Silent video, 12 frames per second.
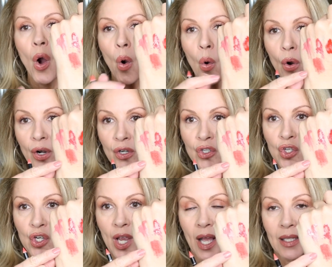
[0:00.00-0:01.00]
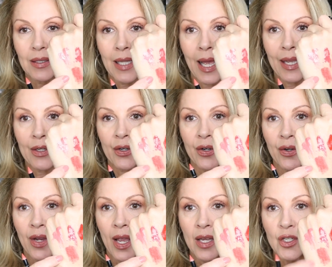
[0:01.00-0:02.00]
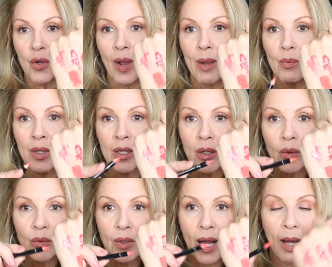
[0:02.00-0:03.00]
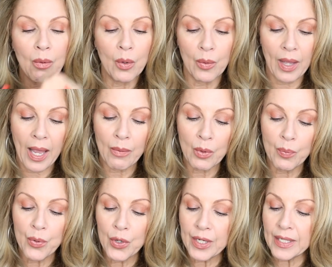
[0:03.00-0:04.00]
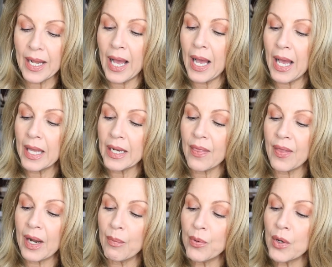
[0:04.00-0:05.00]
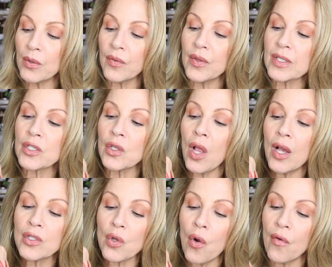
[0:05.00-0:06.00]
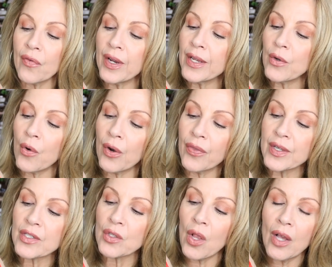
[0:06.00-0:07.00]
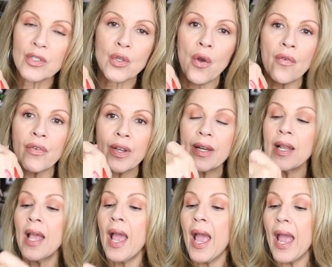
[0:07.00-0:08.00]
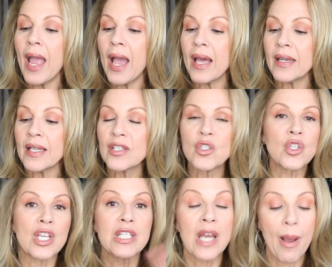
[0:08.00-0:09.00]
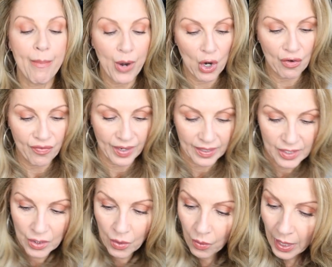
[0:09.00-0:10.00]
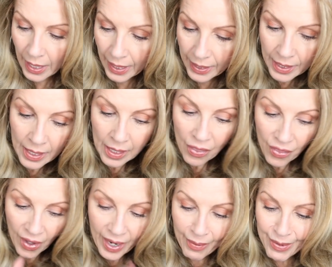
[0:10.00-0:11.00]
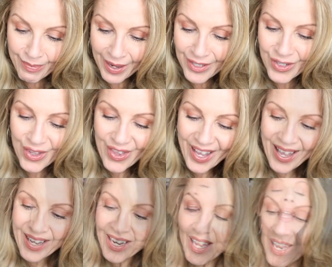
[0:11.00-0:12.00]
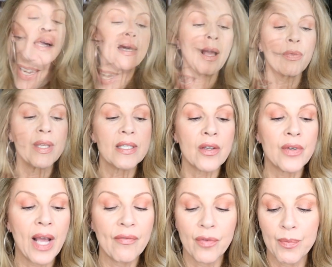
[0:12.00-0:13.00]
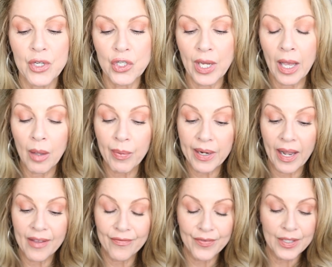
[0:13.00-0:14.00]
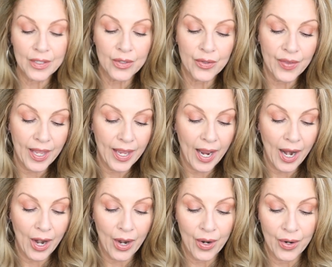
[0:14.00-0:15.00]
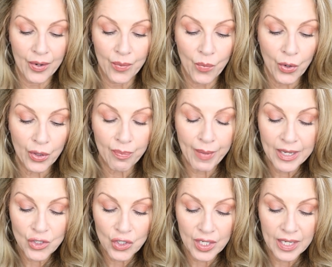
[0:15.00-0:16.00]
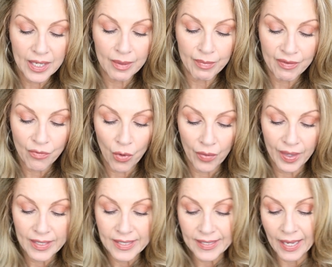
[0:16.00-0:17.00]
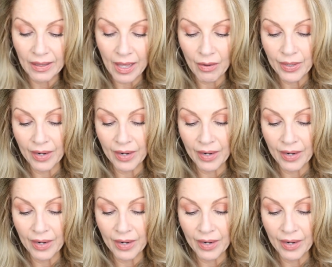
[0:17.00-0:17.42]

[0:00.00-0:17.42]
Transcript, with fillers: orange liner. So I will, I will, I will put it on, and then I'll put this gloss over it or this gloss over it, and it's just perfect. So I thought I would mention that. Now, now these are not from Michelle, but I feel they are worth mentioning before they sell out